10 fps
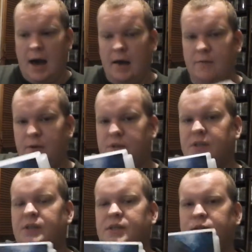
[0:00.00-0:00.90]
The first
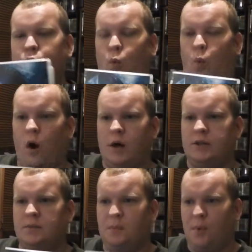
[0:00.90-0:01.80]
season
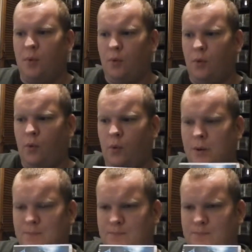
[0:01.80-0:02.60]
was more